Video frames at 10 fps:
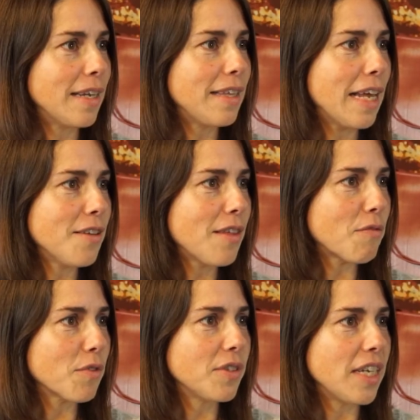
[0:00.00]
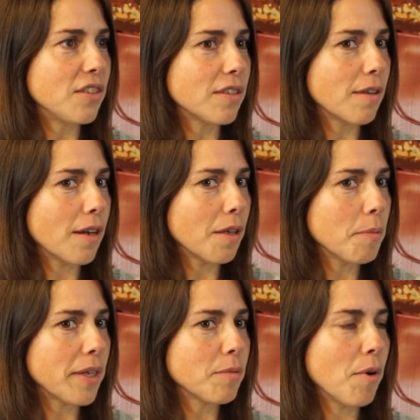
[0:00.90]
at the end of that first day, she said, can I
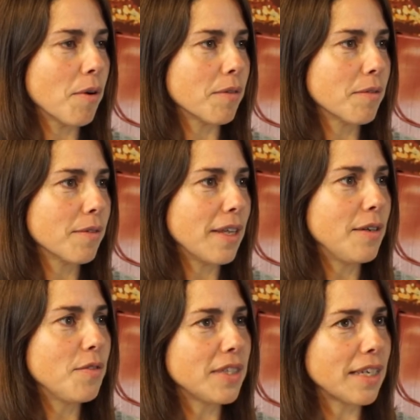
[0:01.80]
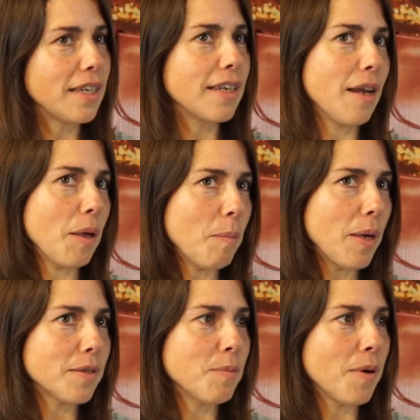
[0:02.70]
come back tomorrow? At the end of the second day, can I come
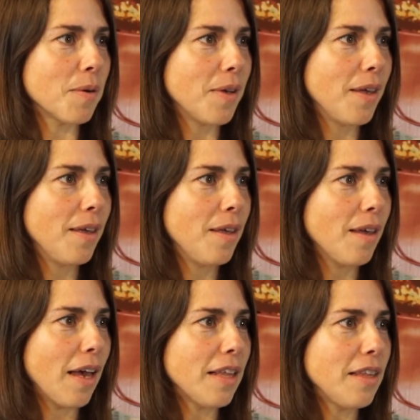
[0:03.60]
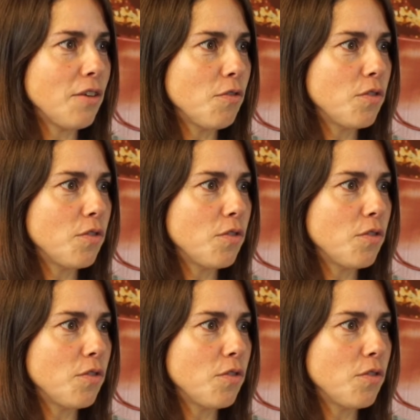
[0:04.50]
back tomorrow? At the